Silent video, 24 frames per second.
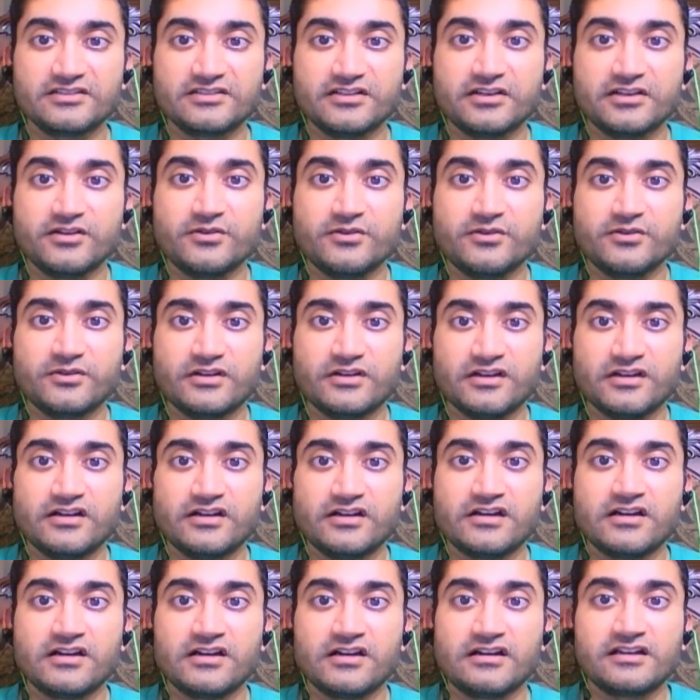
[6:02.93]
You know,
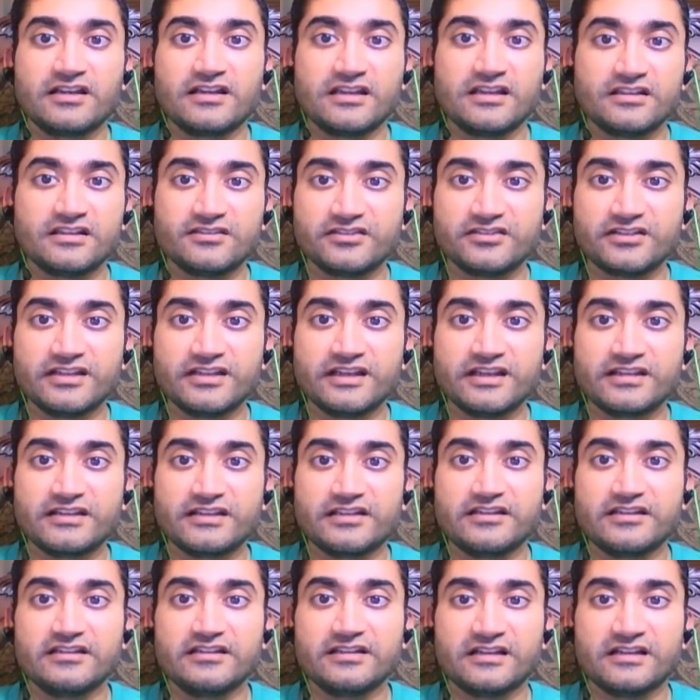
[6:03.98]
Katie
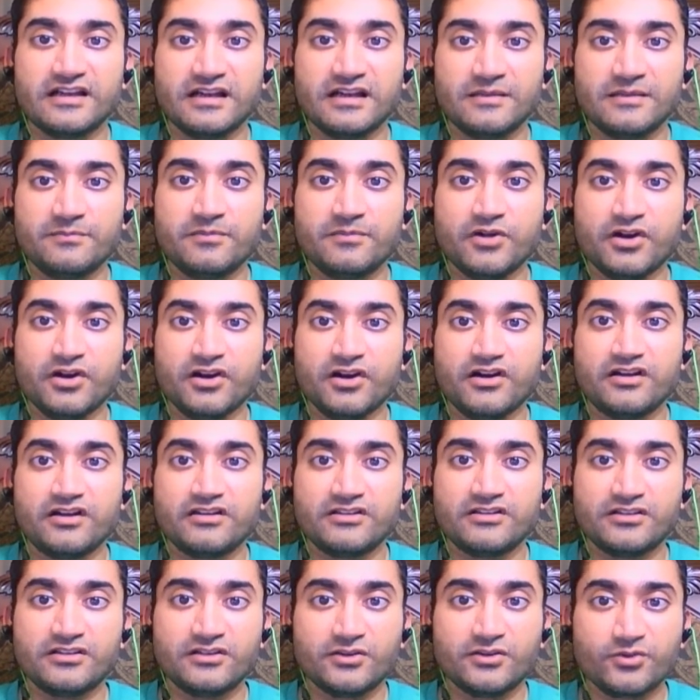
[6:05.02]
Ledecky. I
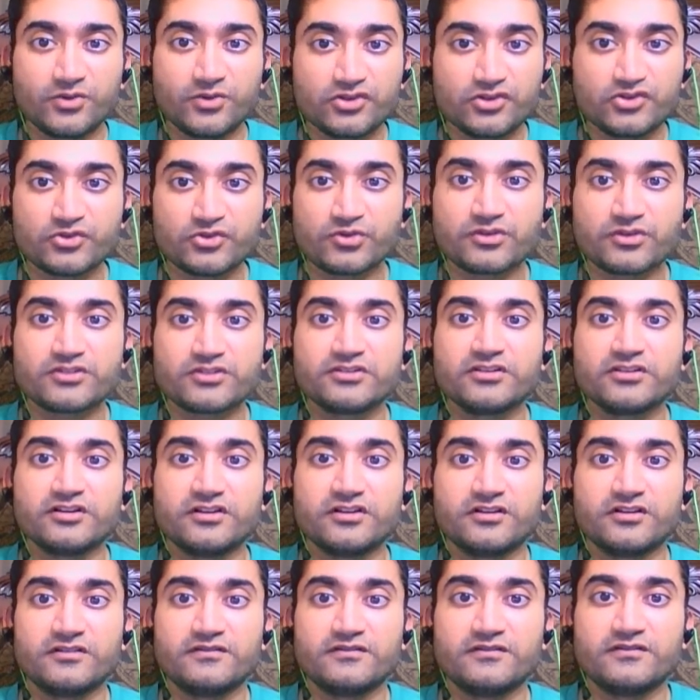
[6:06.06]
bought you know a Jordan
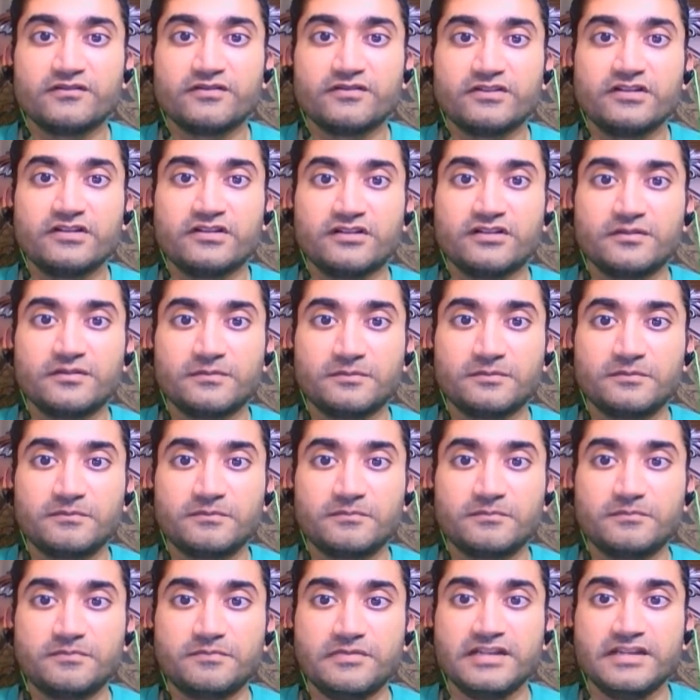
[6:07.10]
Love uh,
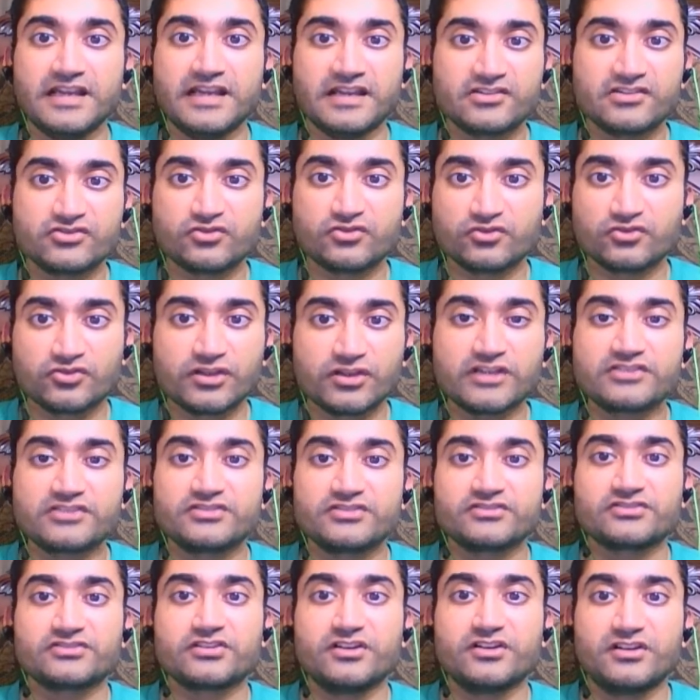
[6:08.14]
National
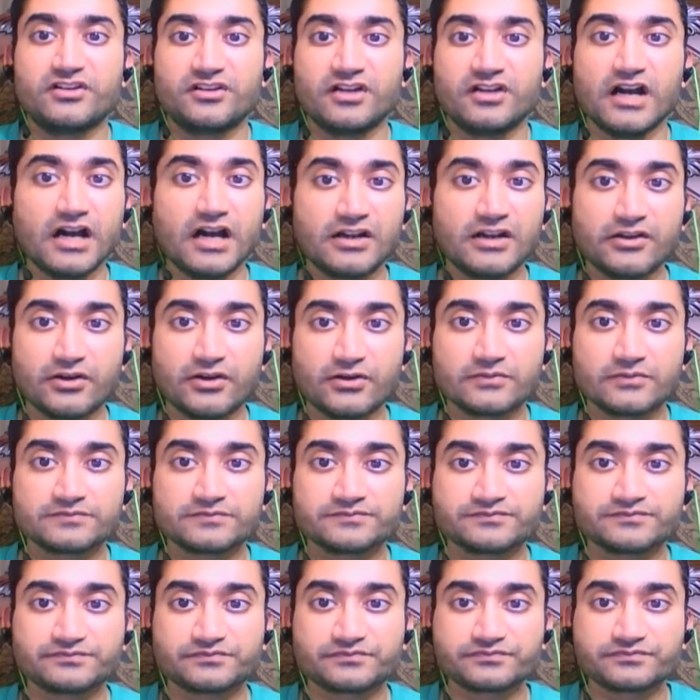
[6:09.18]
Treasures card, auto,
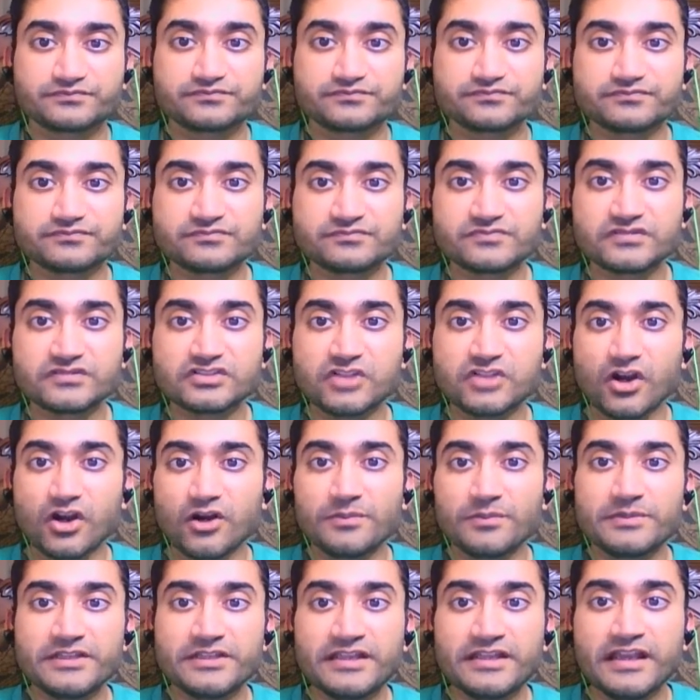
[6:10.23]

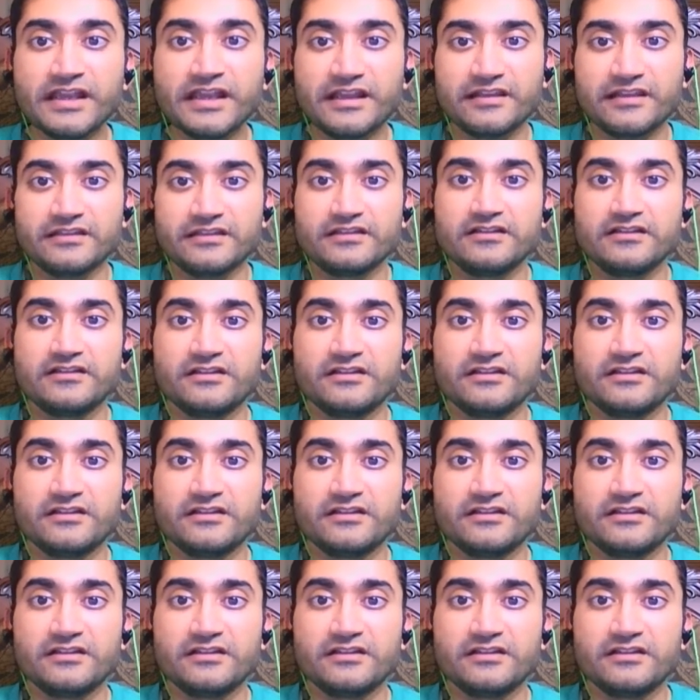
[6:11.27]
RPA